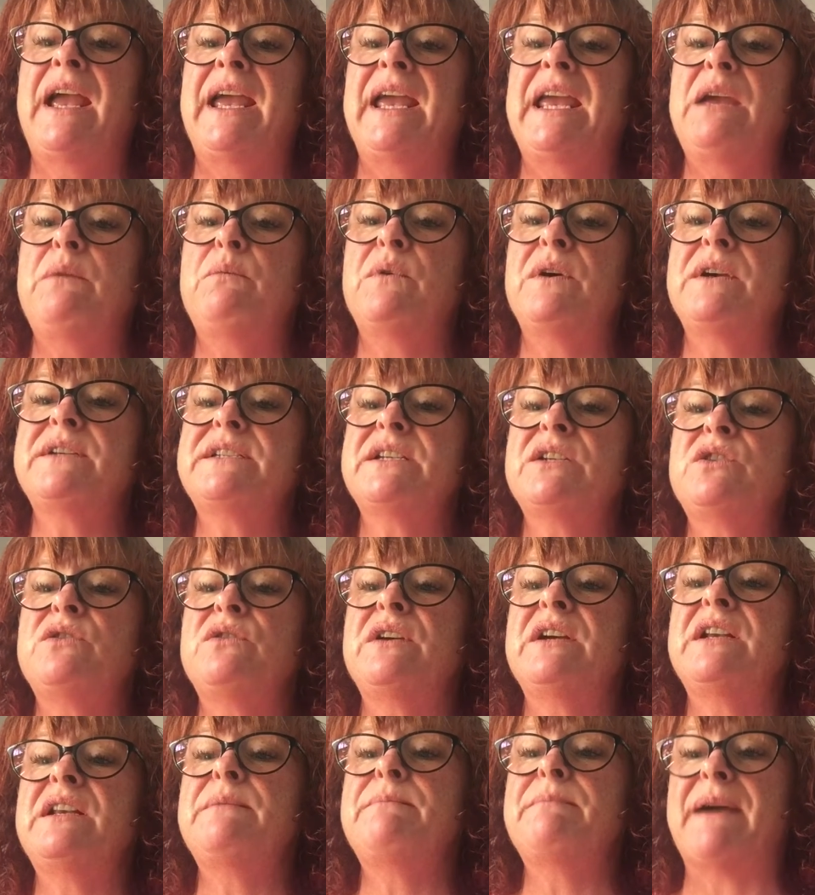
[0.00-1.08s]
He was, as you
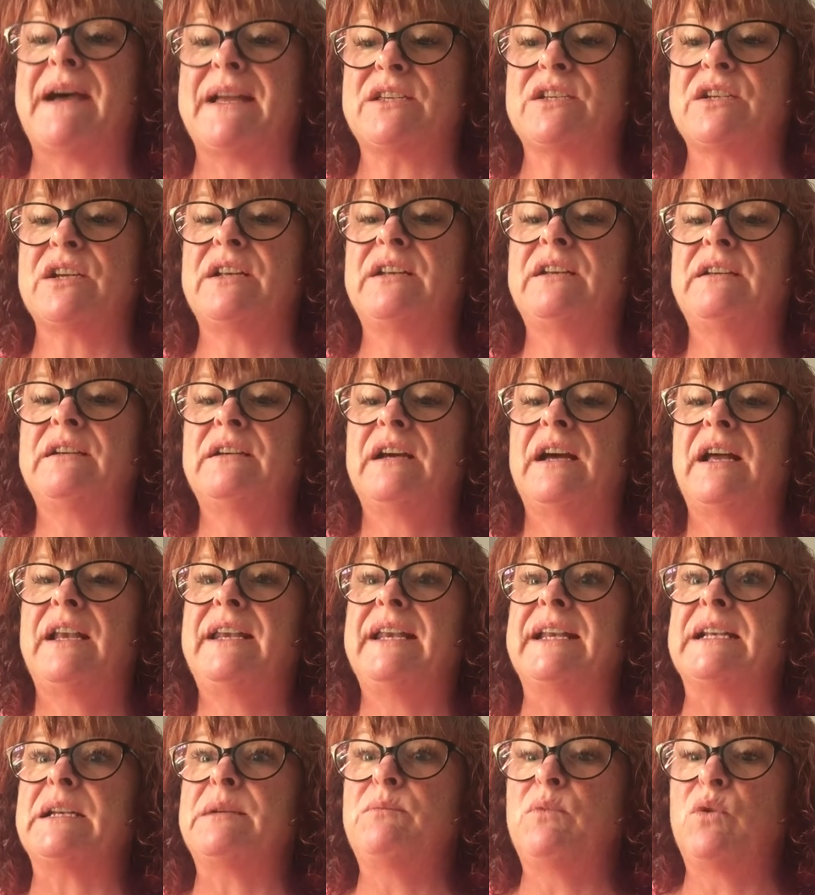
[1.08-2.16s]
can imagine, a
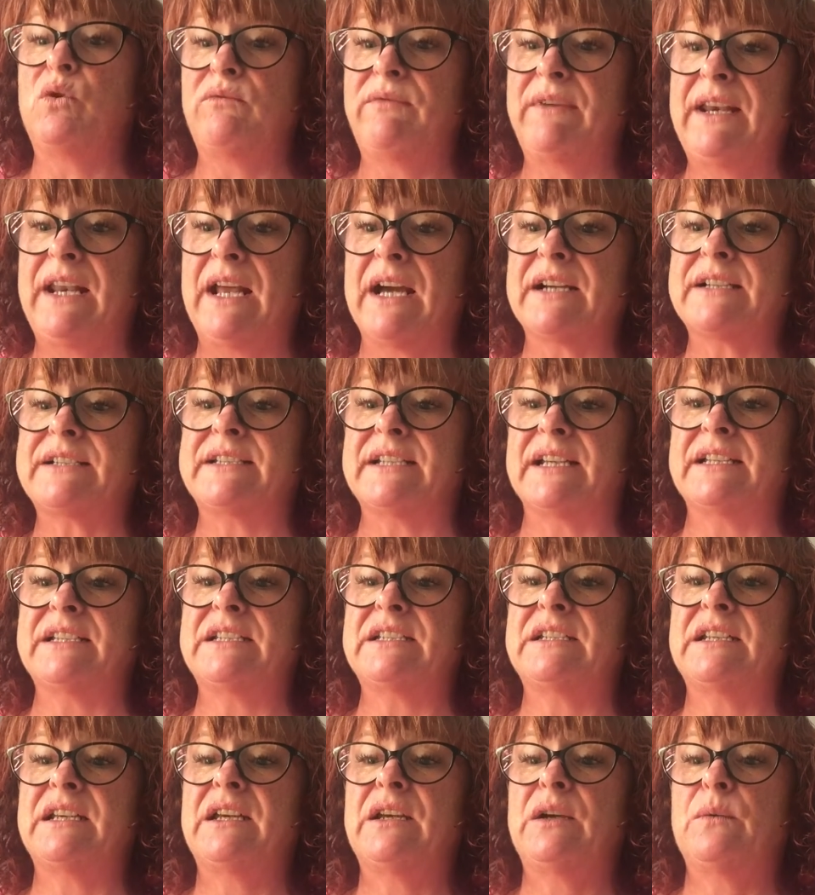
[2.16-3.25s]
little more
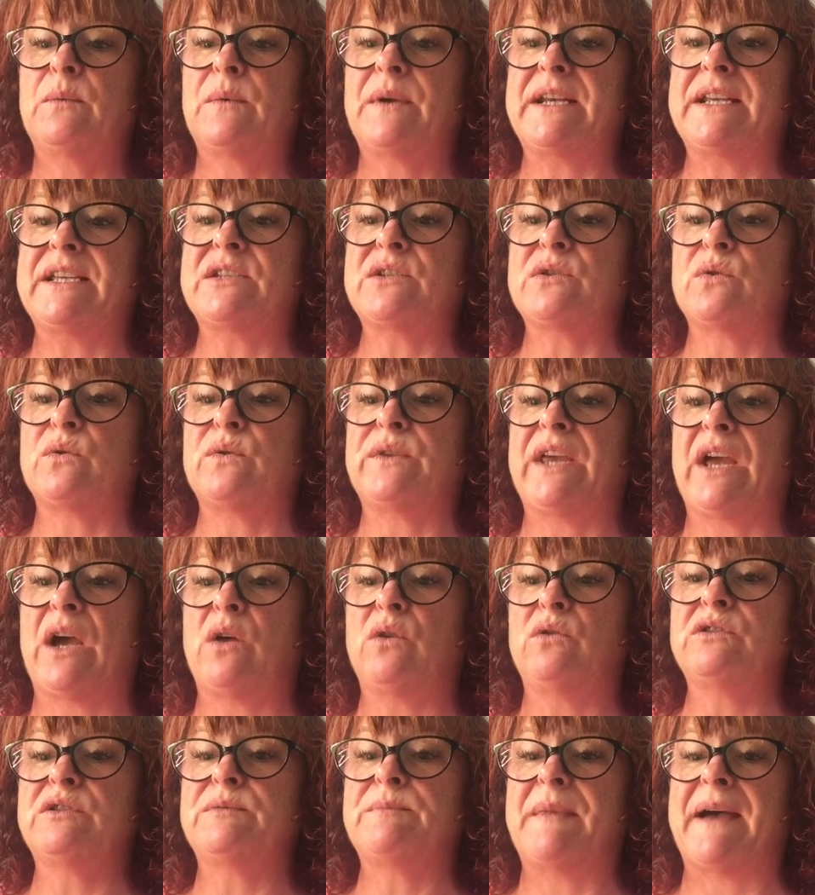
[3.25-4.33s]
reluctant when he saw the
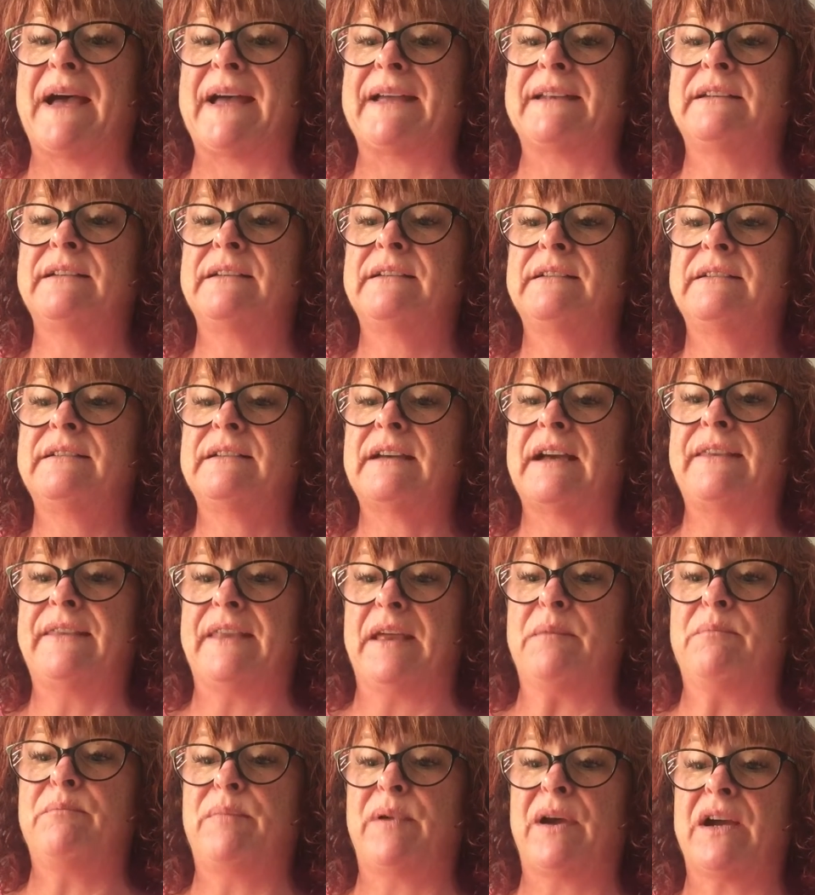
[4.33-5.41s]
old man and
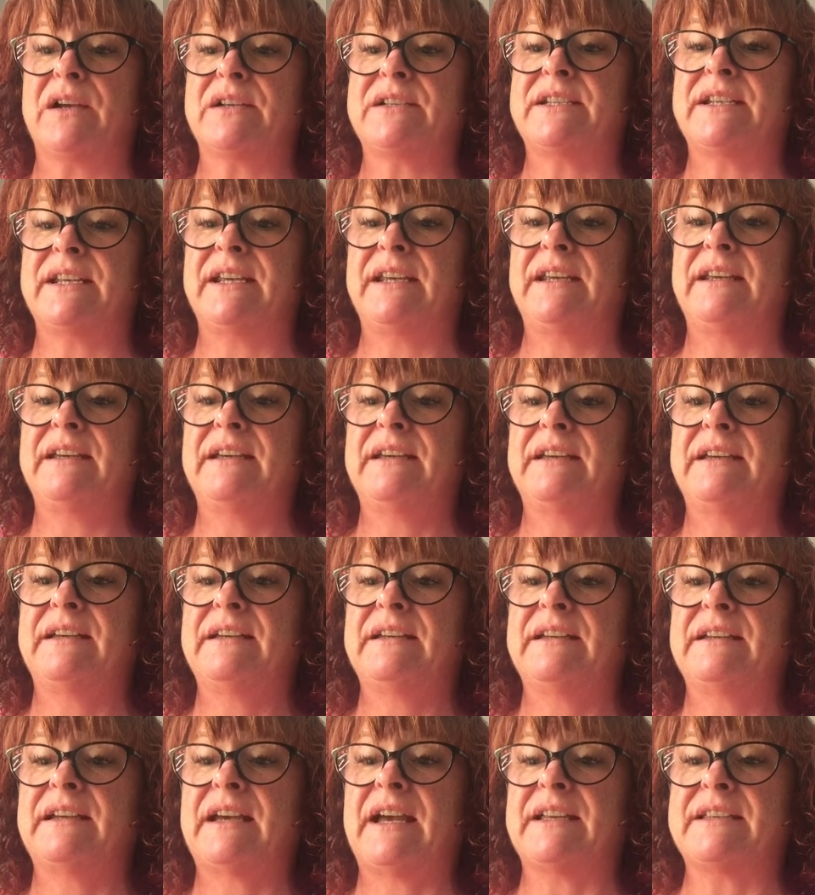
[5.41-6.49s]
then Bertie,
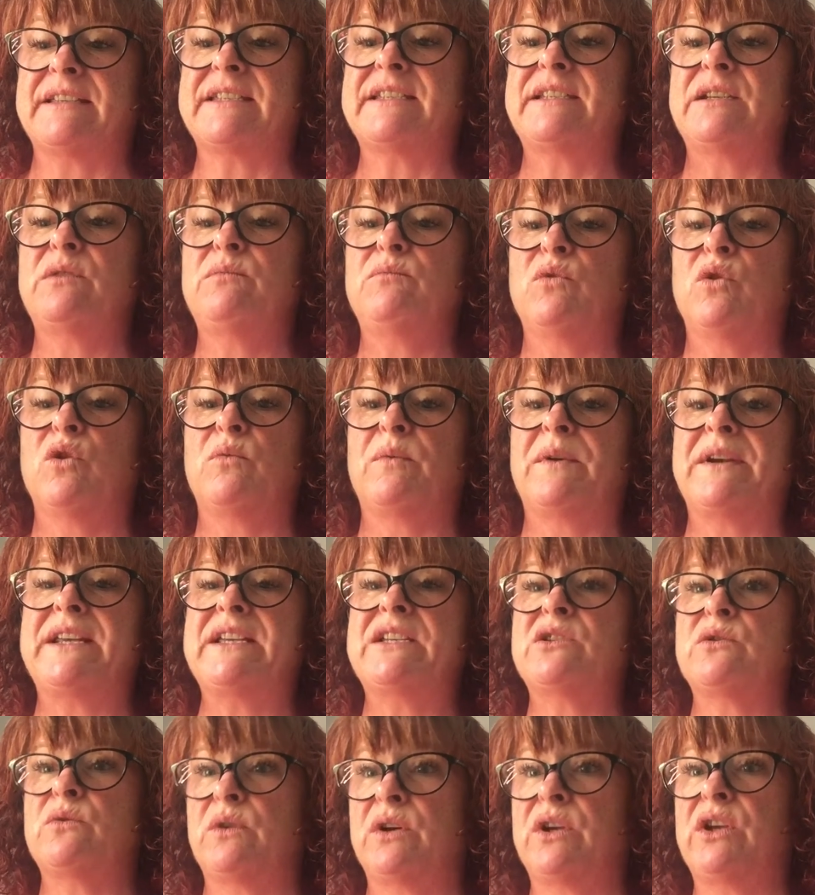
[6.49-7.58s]
and still more when he
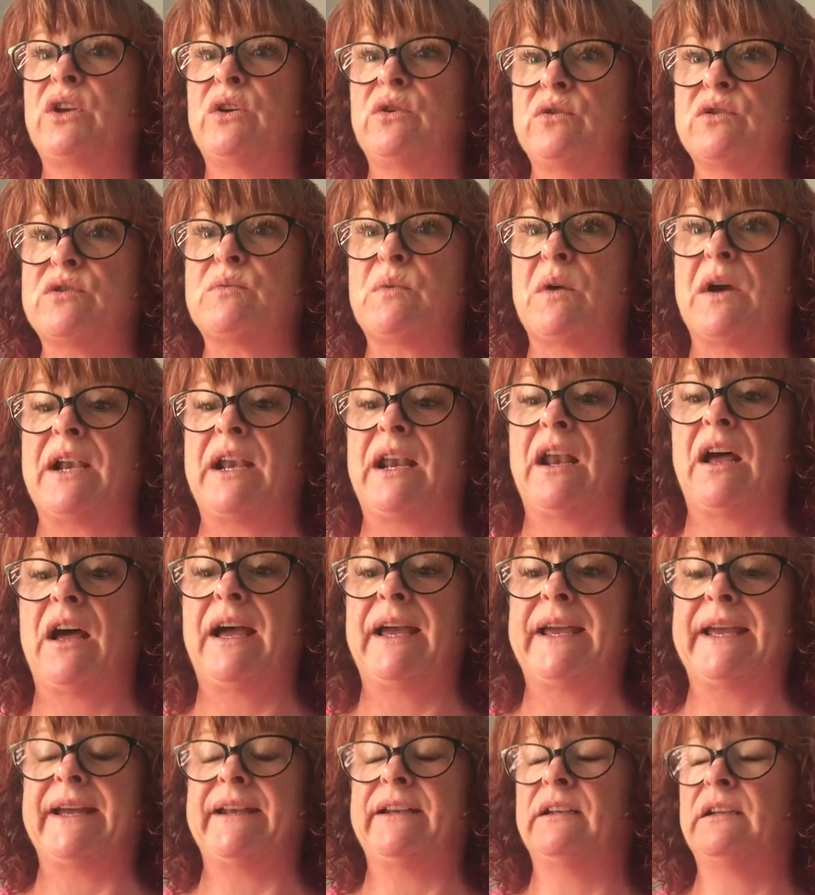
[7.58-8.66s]
saw a huge white
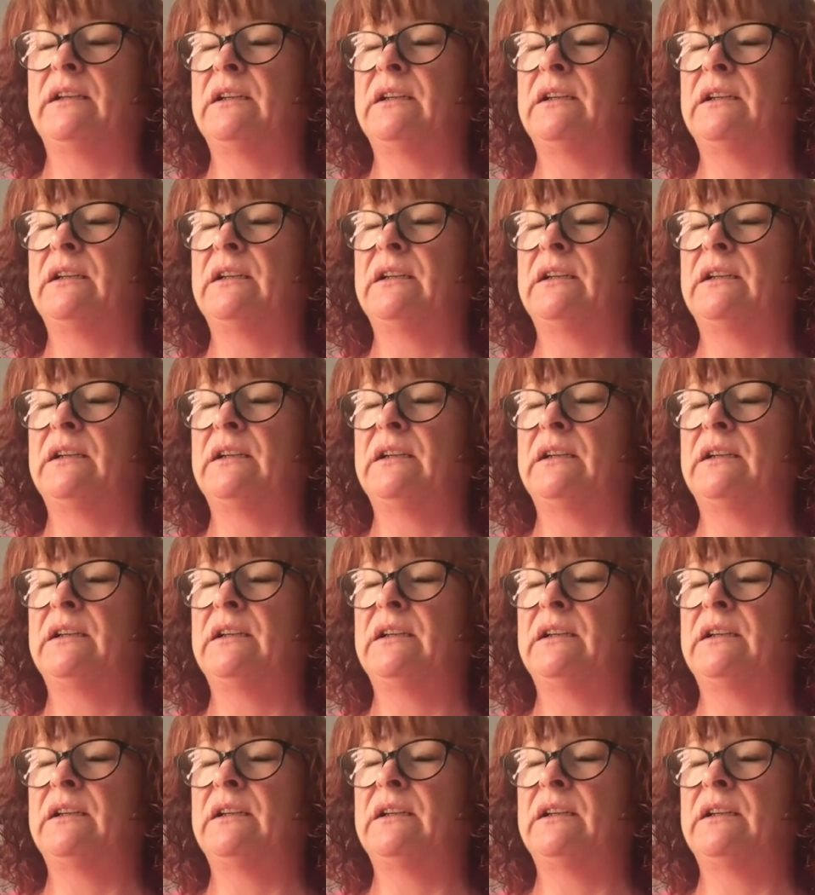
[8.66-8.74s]
lion.